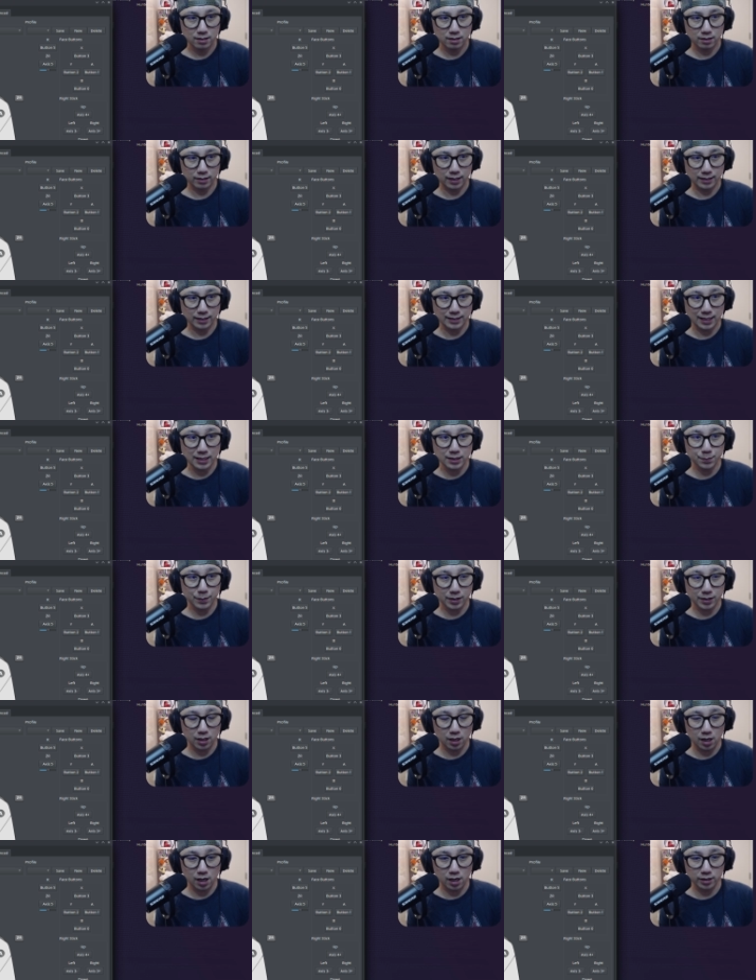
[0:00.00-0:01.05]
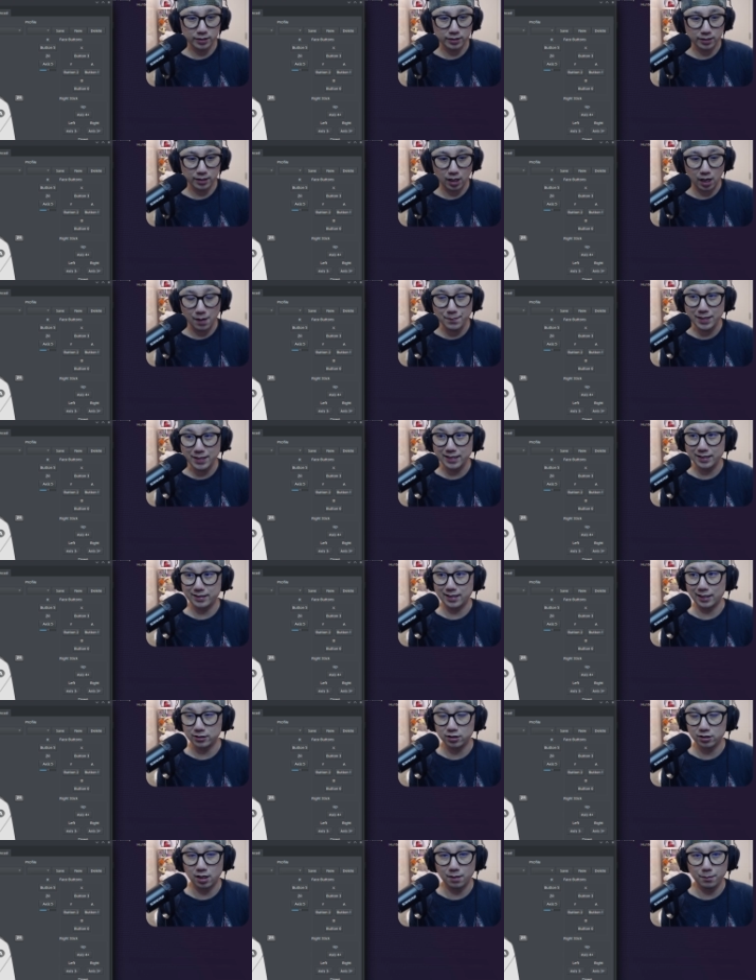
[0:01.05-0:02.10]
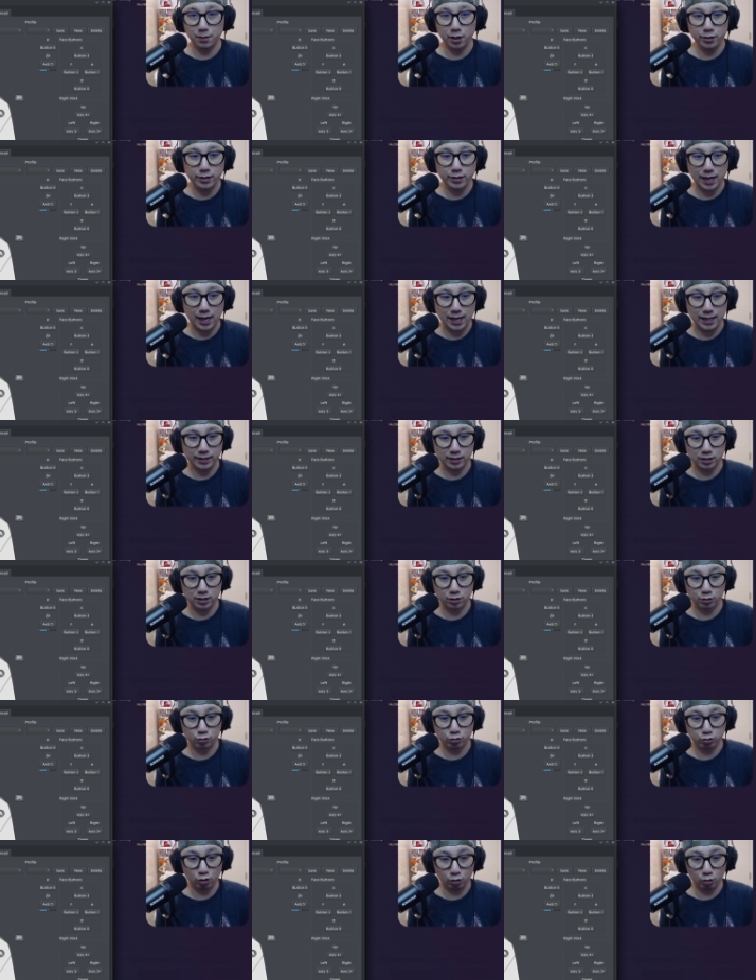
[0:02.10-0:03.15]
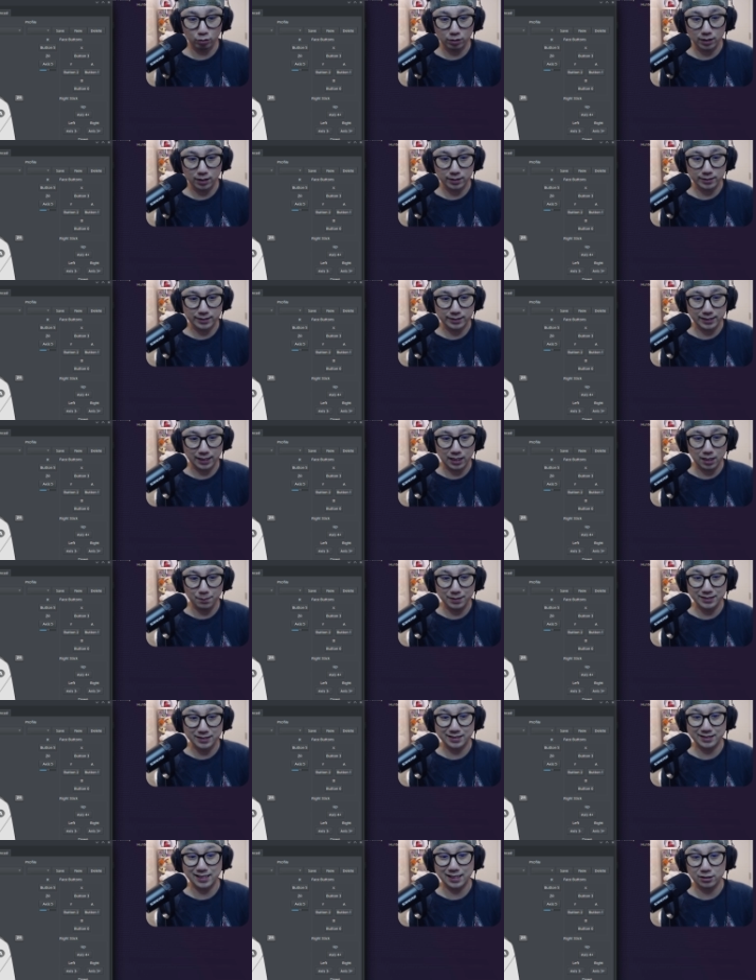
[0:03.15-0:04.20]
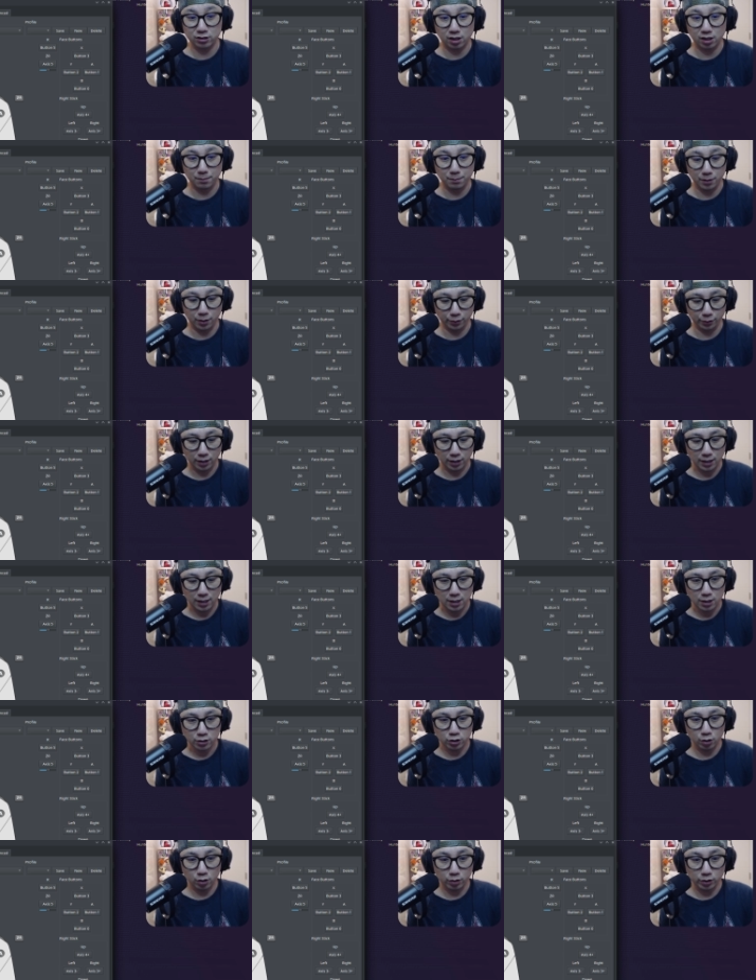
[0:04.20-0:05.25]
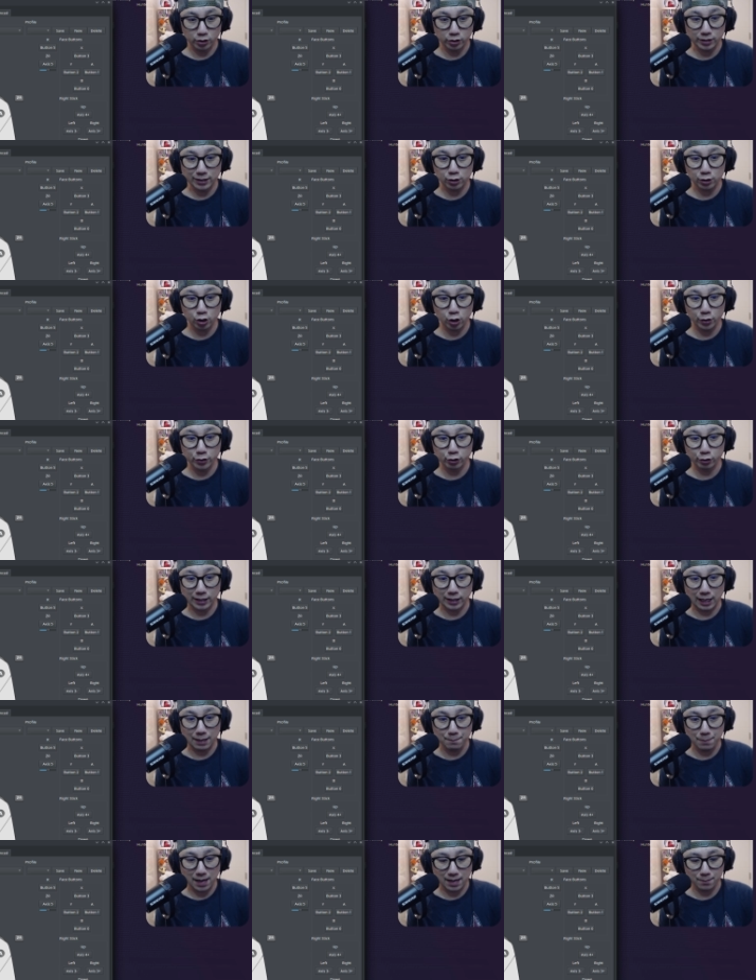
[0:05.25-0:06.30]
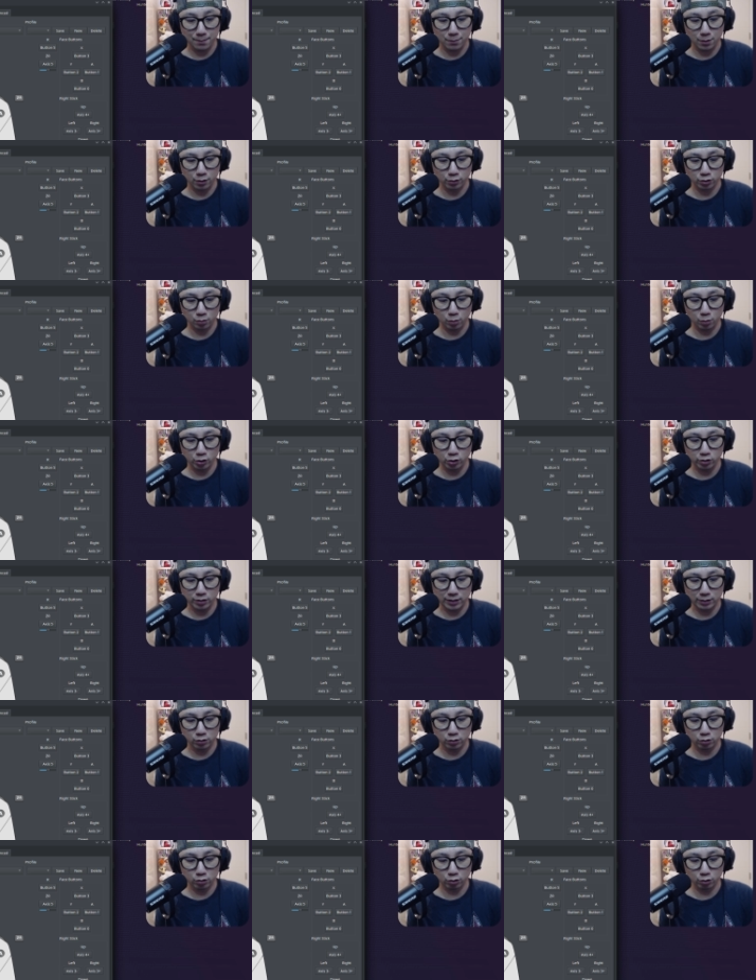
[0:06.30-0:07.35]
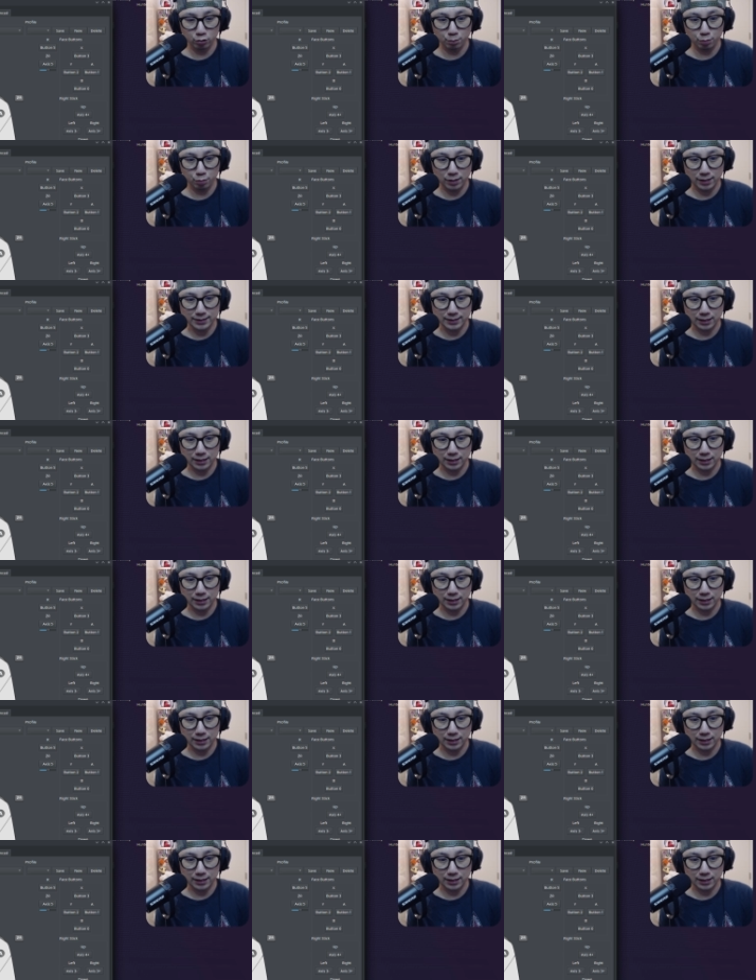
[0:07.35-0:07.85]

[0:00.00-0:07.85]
Okay, that's because I'm in desktop mode and the controller setup is desktop mode. So you need to go into gamepad mode. So what you need to do, press and